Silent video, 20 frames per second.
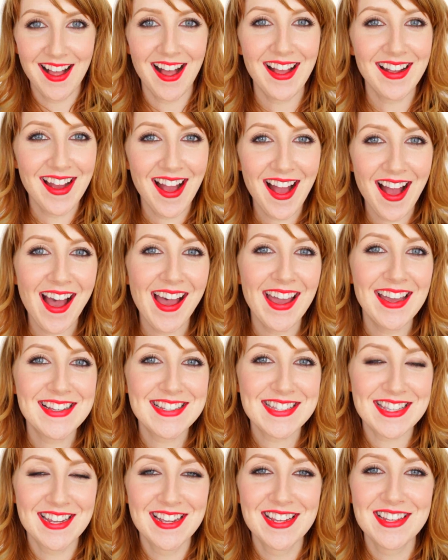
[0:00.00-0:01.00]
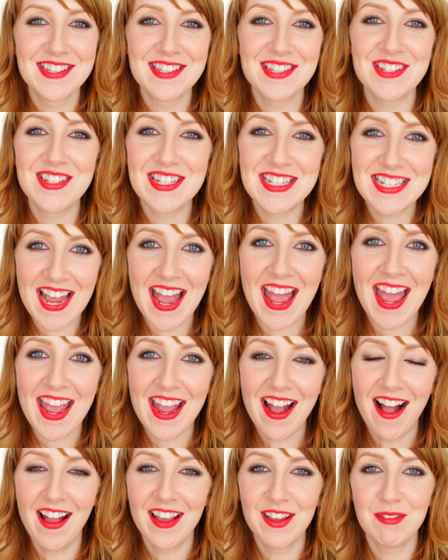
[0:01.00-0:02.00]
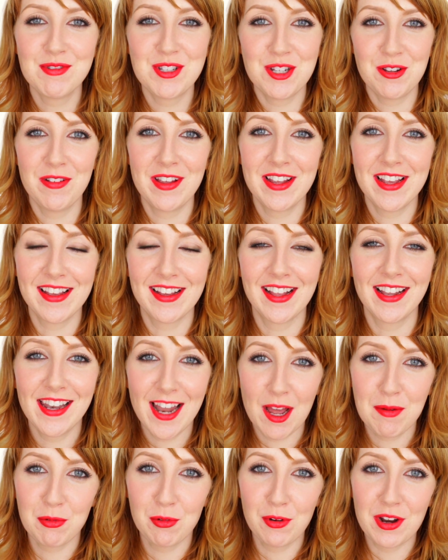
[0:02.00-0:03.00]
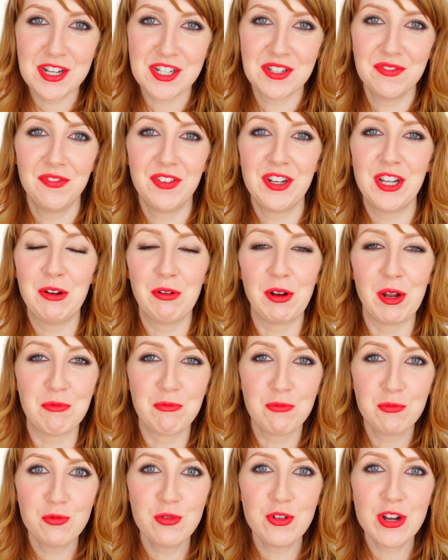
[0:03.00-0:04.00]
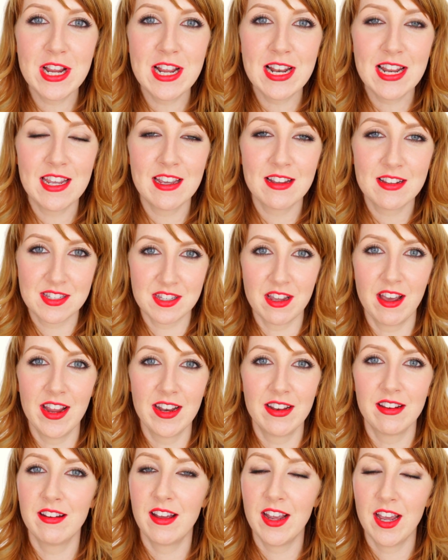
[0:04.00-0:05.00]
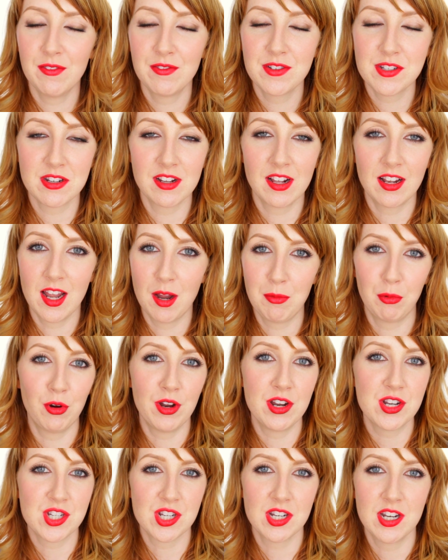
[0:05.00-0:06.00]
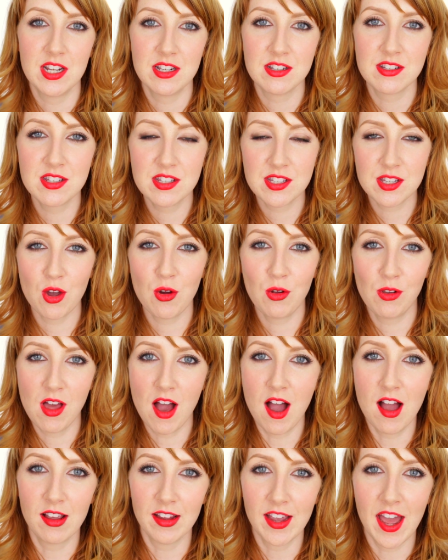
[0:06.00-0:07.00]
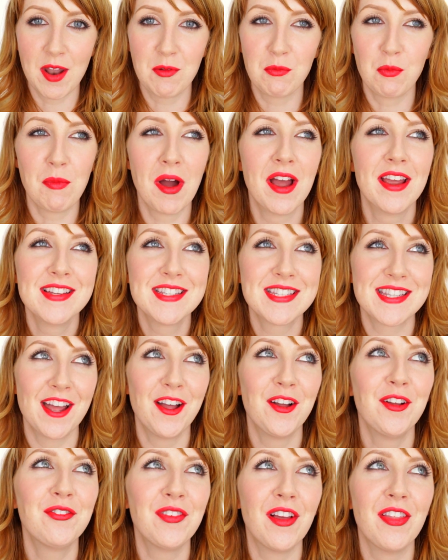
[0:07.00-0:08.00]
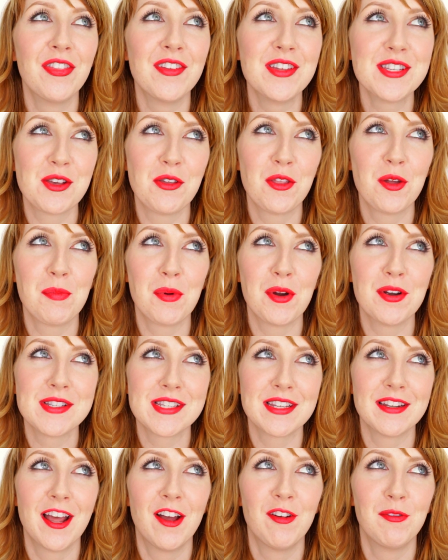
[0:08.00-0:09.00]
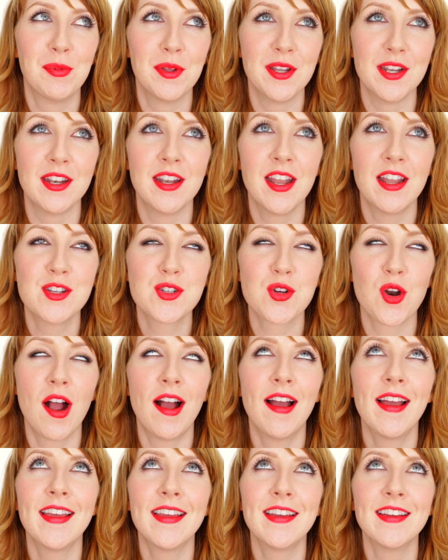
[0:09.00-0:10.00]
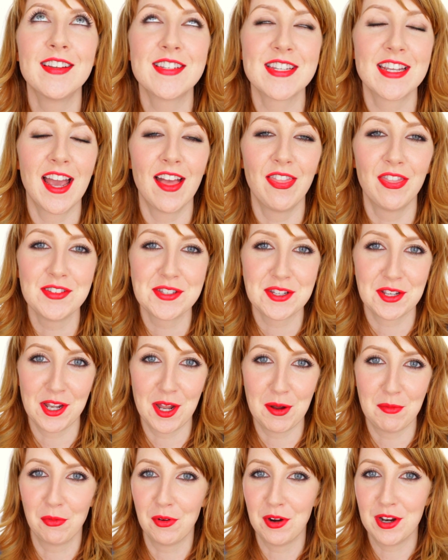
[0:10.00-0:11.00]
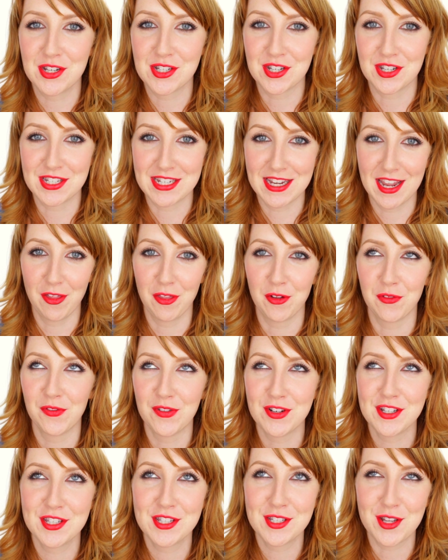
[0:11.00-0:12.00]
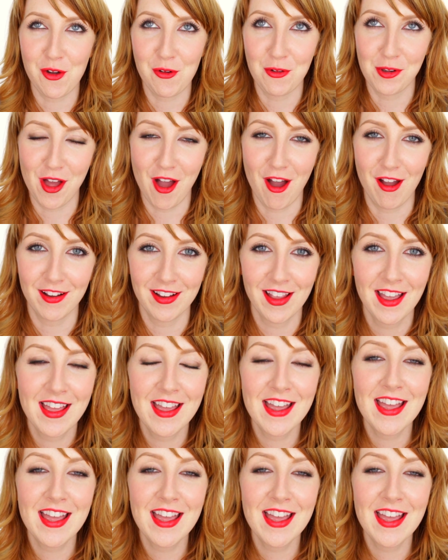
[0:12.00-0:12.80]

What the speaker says: Hi guys! So today I am doing a collaboration video and I'm really excited. I haven't done a collaboration in so long and myself and this other person have been trying to get this collaboration together for so long.